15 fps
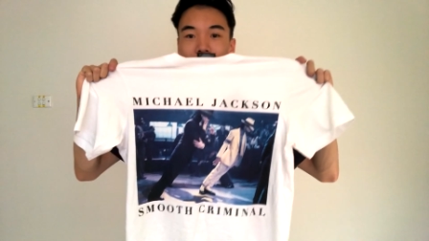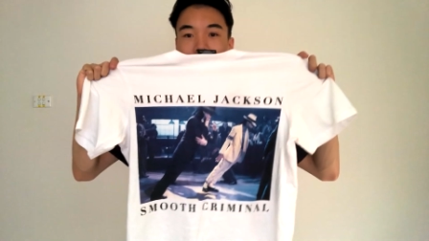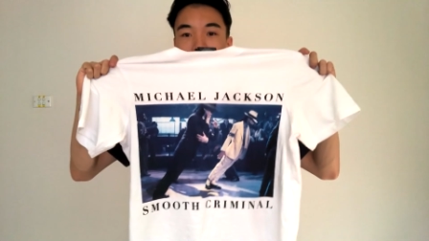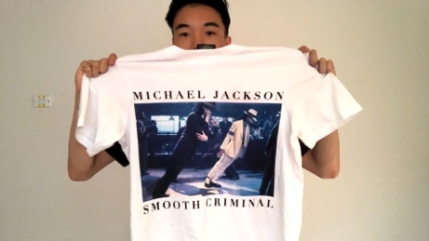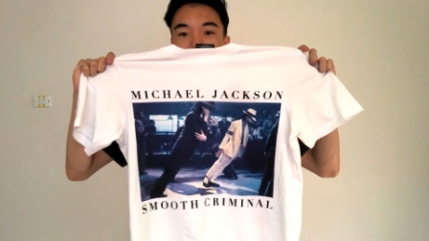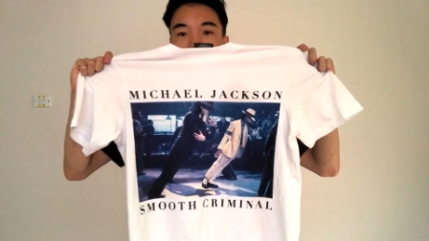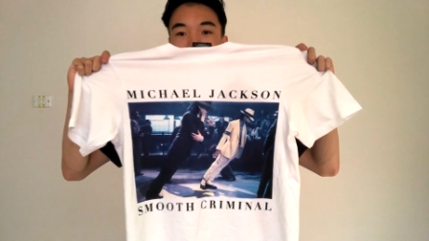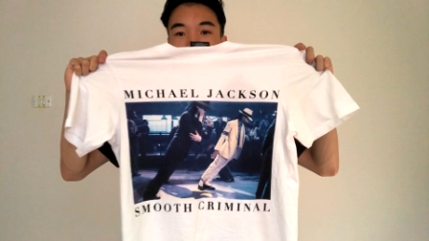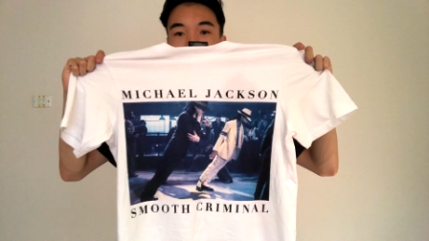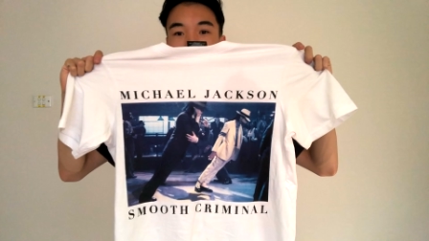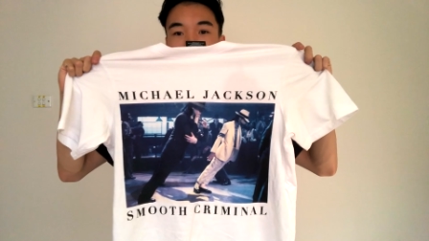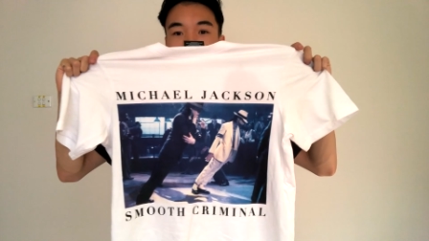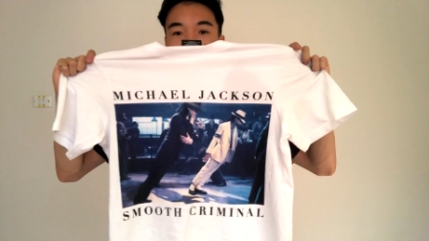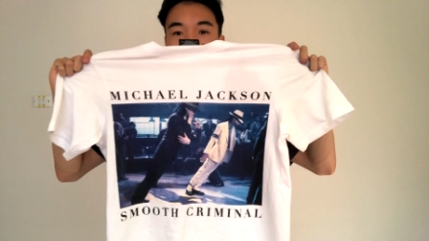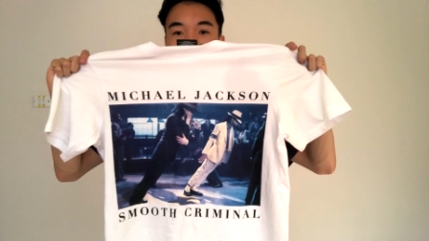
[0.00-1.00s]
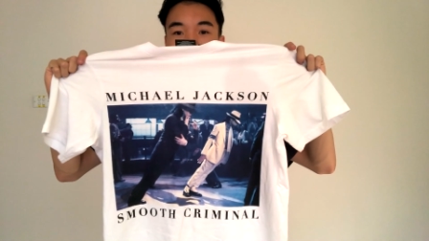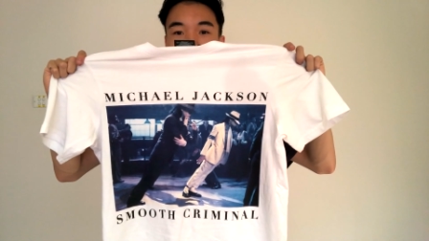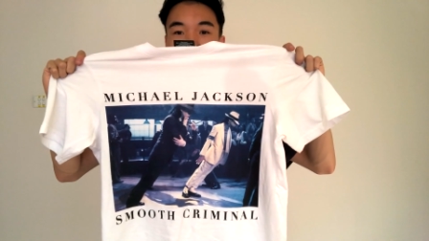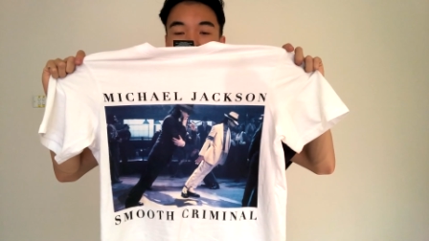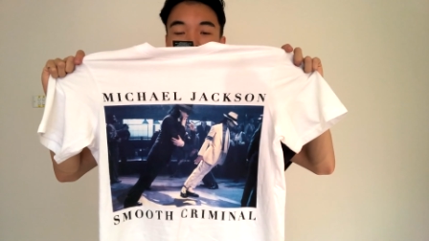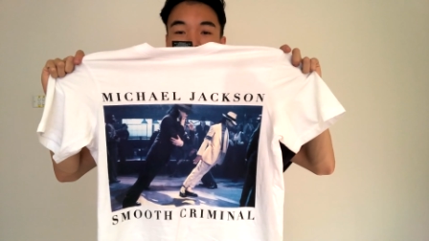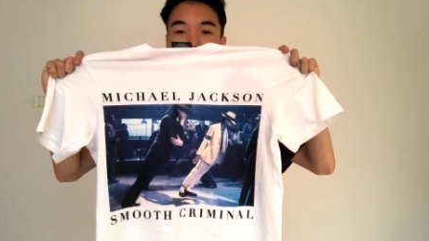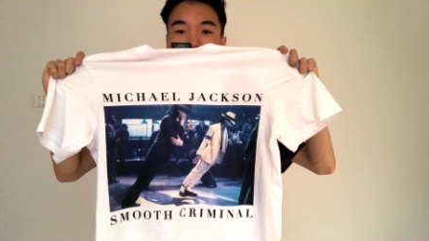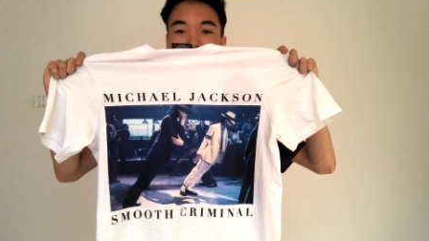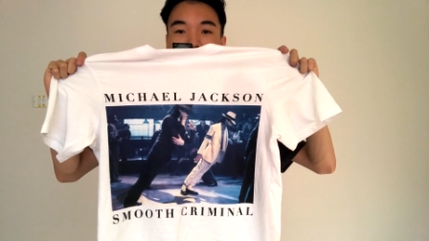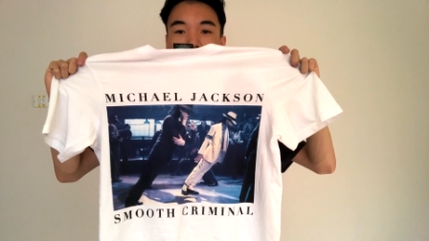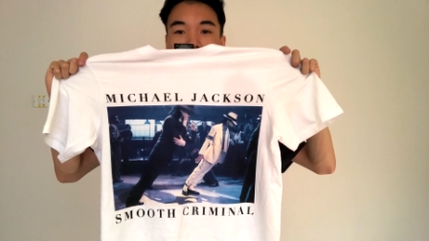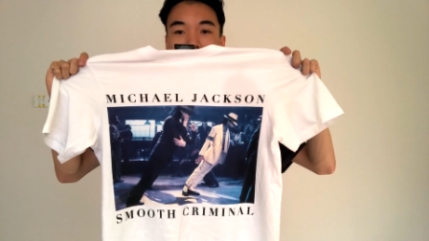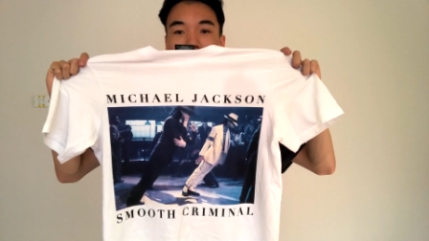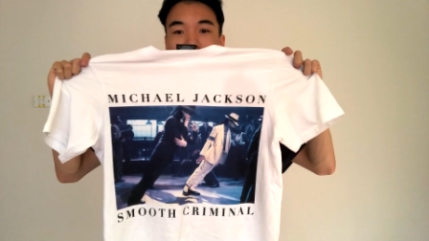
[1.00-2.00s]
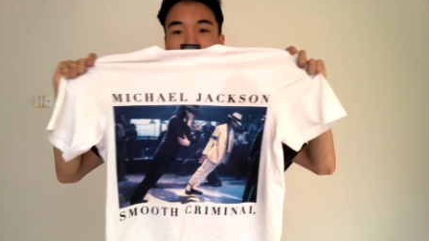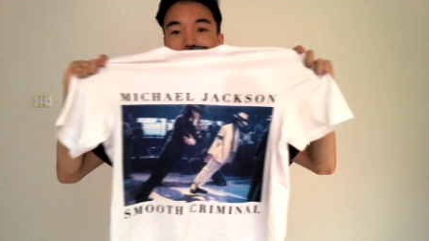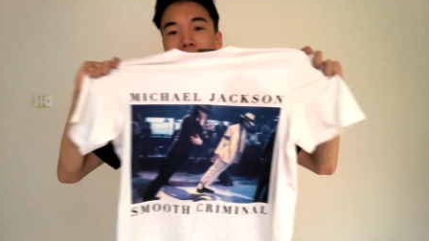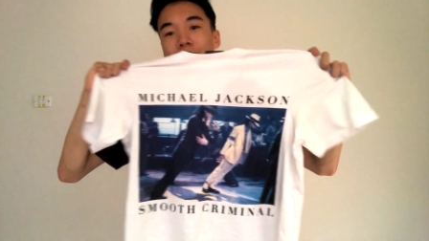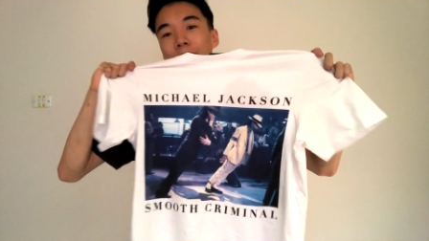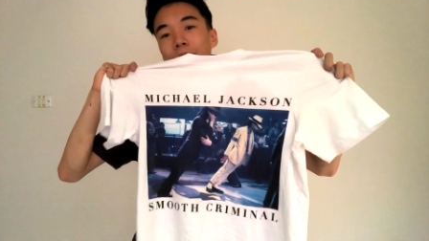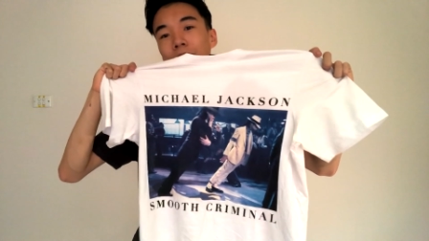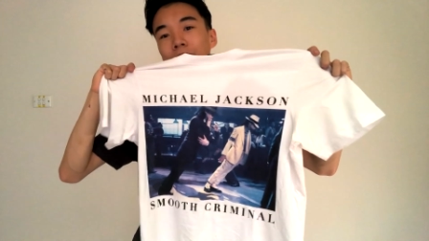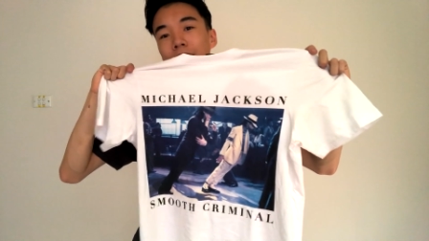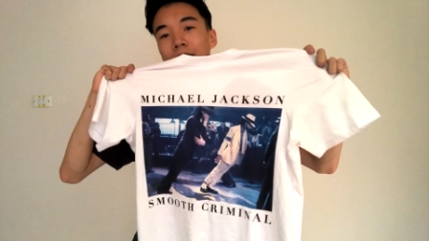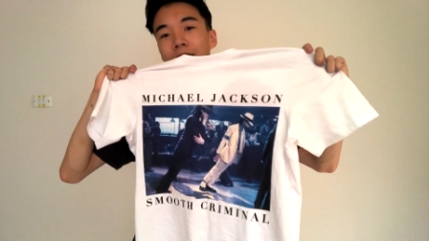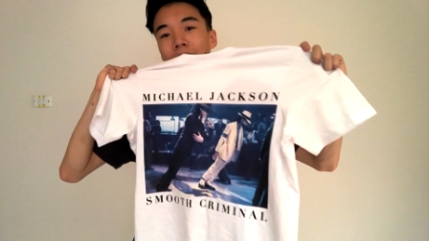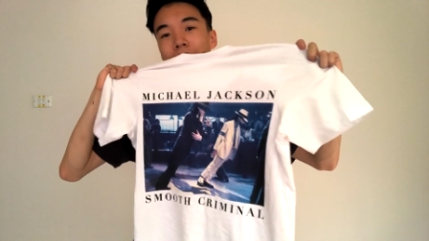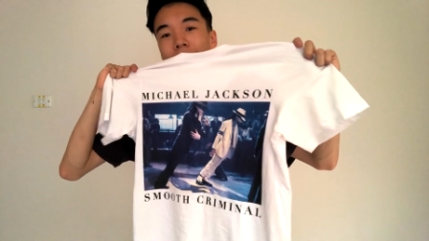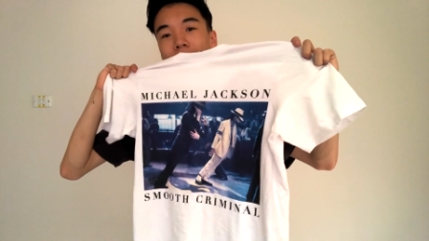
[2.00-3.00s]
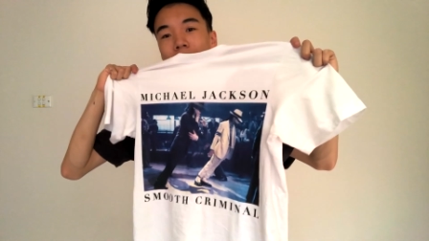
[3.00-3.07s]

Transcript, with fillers: Smooth Criminal, and it's just a nice tee to be honest.